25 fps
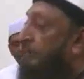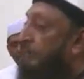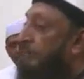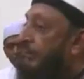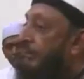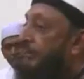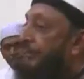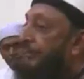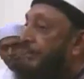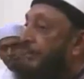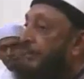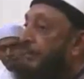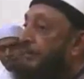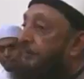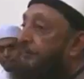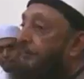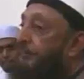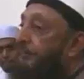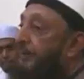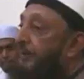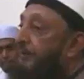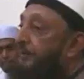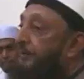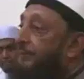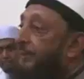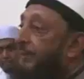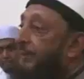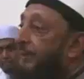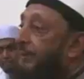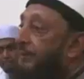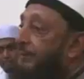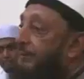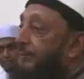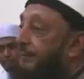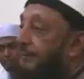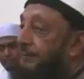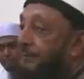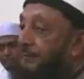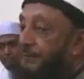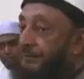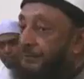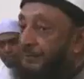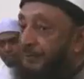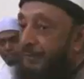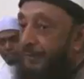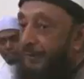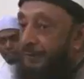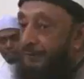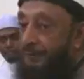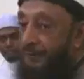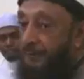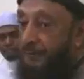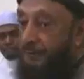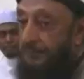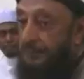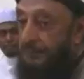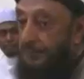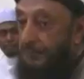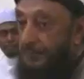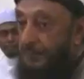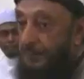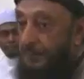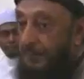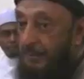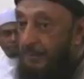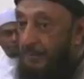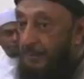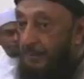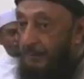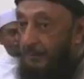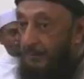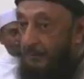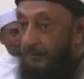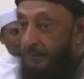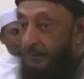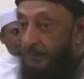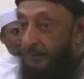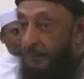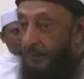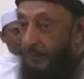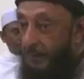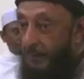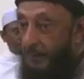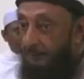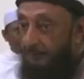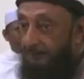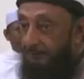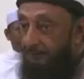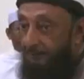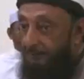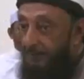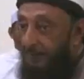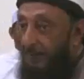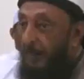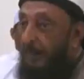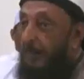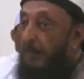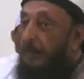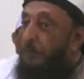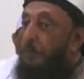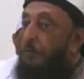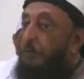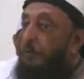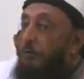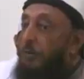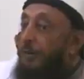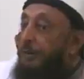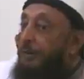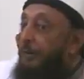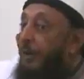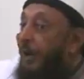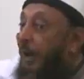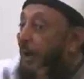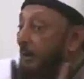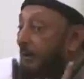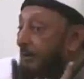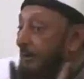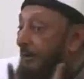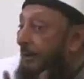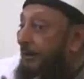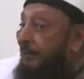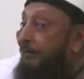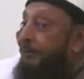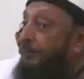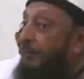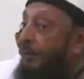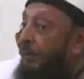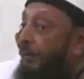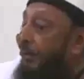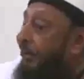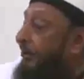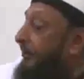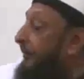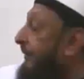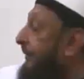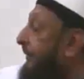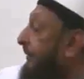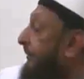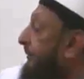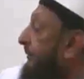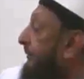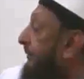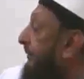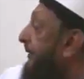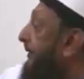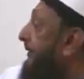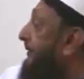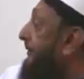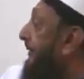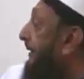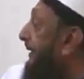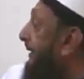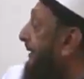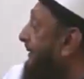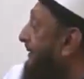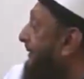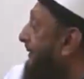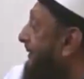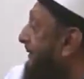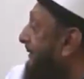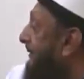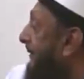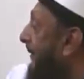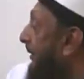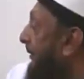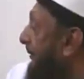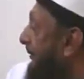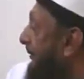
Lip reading: So these are the three stages given in the Quran. You cannot employ these three stages